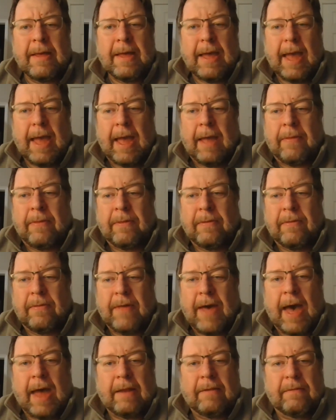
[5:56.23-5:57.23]
And
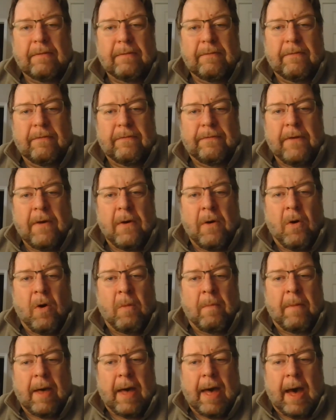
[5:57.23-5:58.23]
that
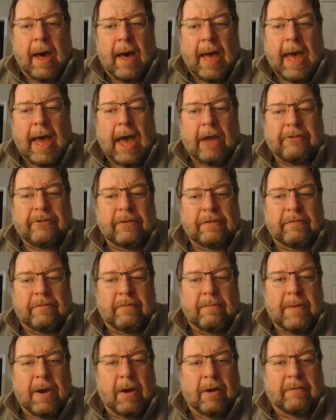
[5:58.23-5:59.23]
film, Ashes of
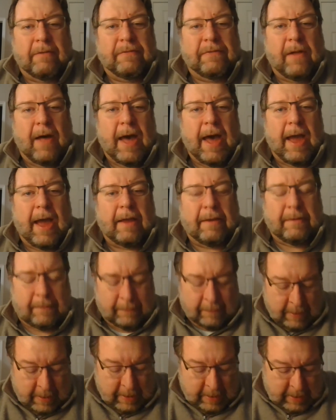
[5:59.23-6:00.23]
American
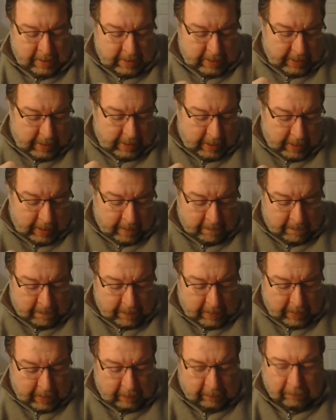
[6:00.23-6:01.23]
Flags,
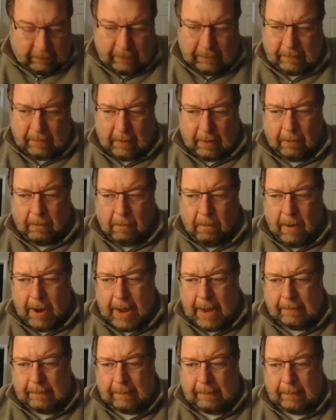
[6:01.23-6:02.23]
is just a
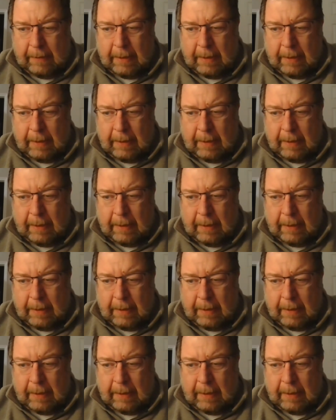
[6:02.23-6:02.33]
great,